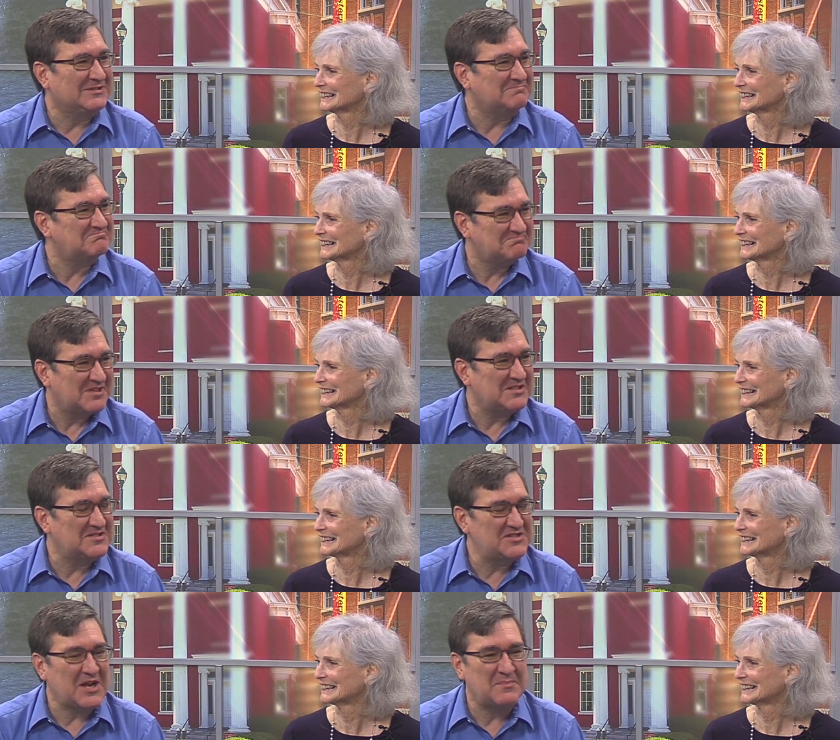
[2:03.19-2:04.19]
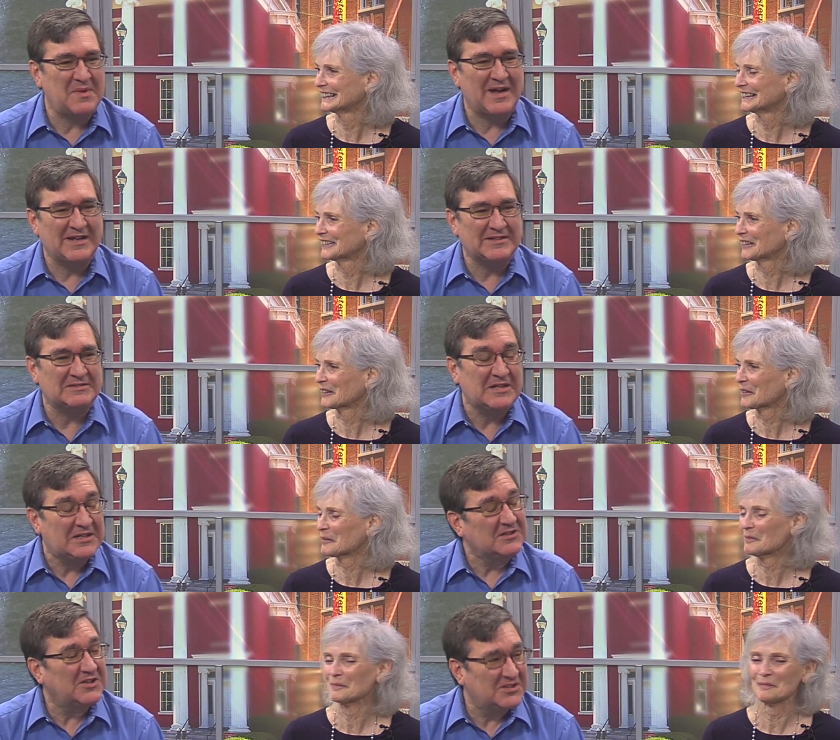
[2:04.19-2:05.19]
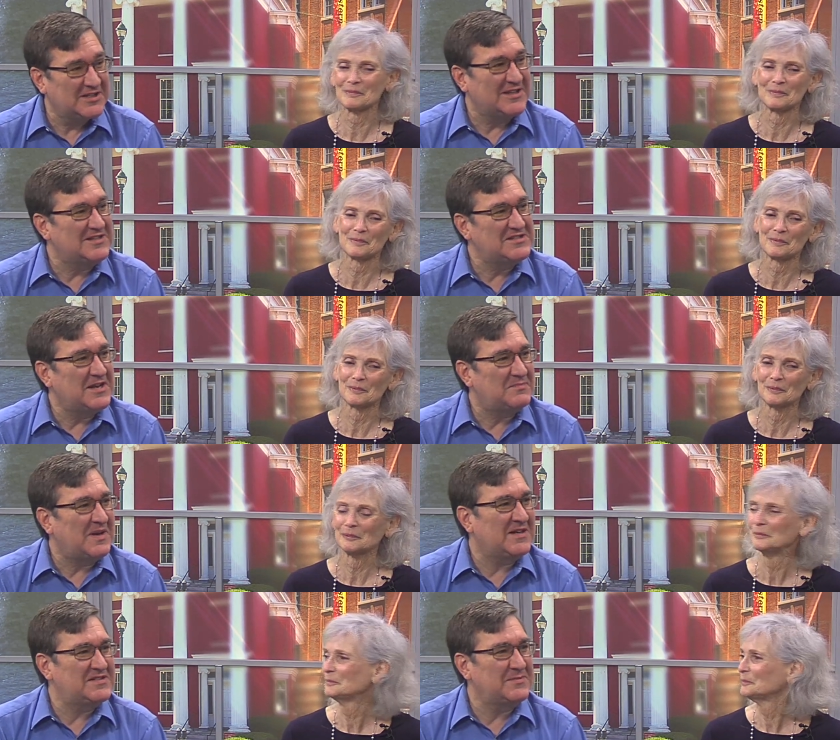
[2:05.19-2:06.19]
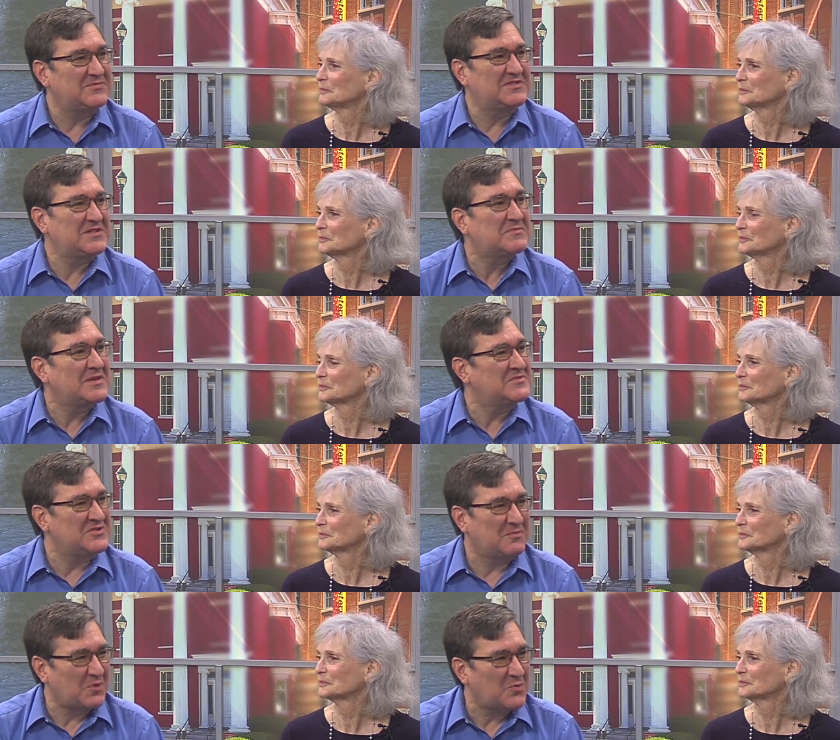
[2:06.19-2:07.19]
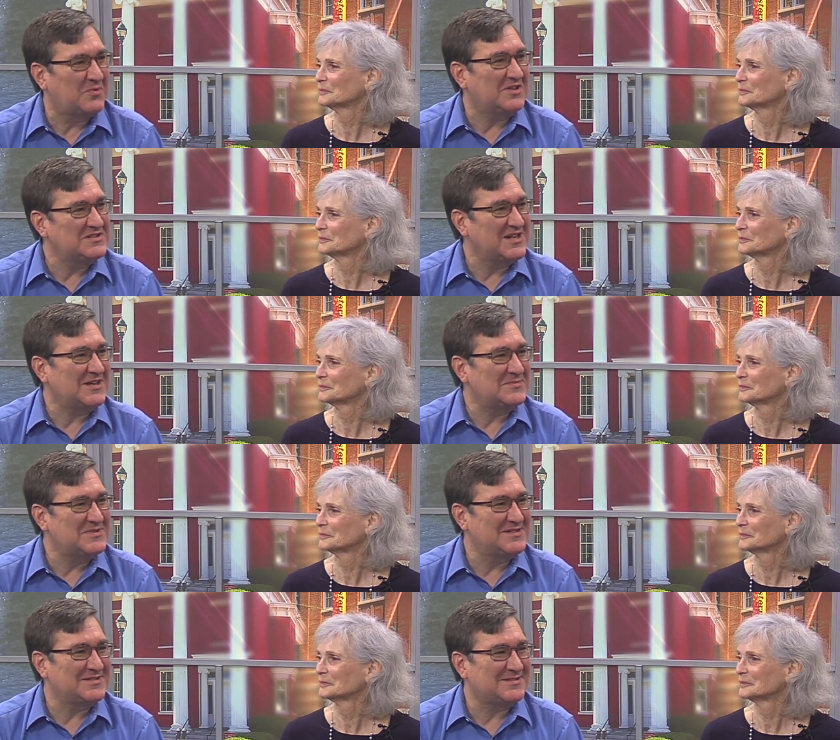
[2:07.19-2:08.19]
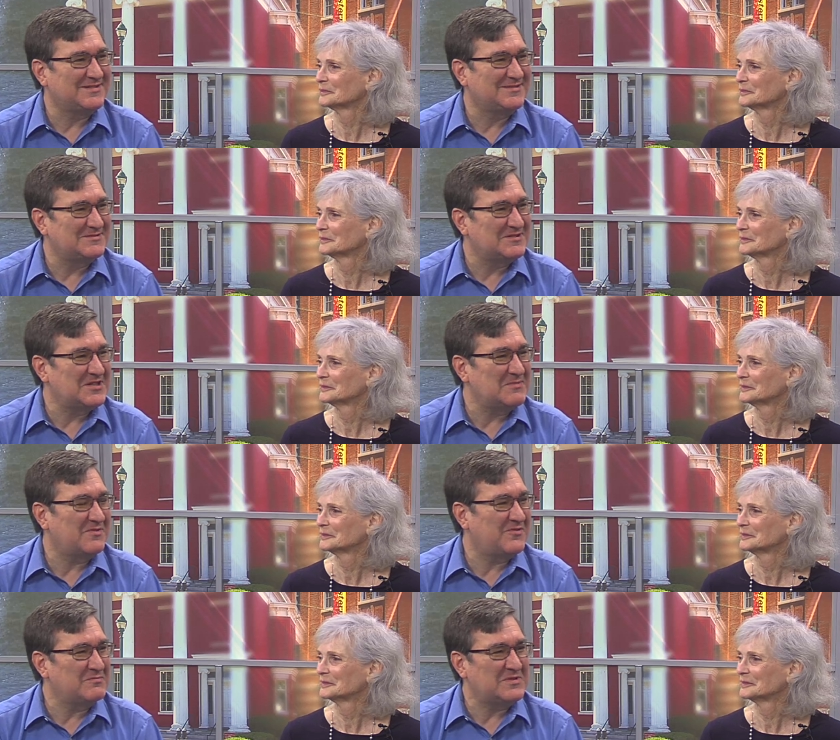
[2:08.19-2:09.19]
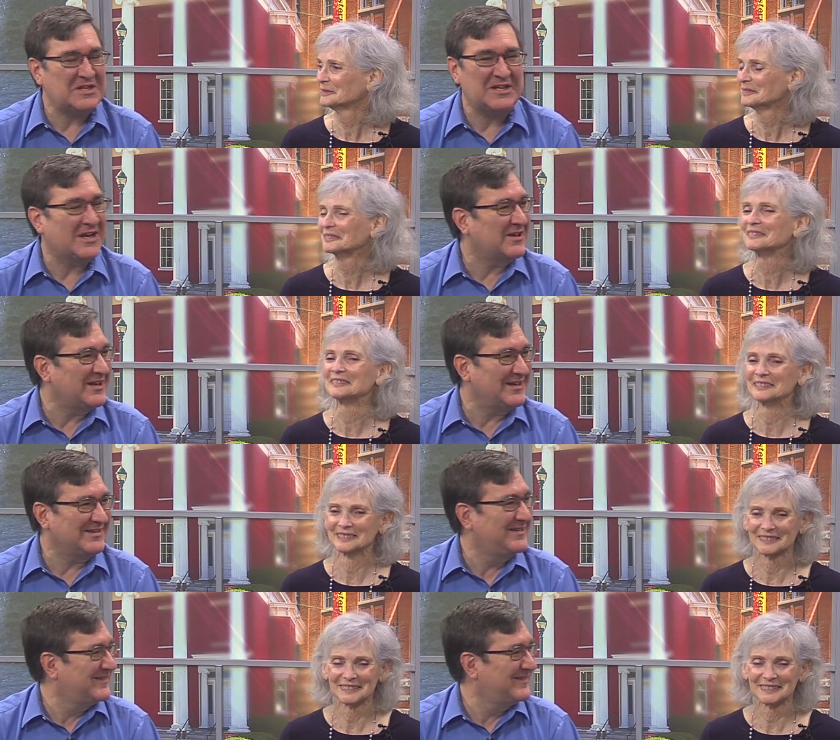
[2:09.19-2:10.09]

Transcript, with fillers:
Speaker 1: and, and stop by, and luckily they stop by at some sometimes the appropriate times to to keep it from getting out of hand.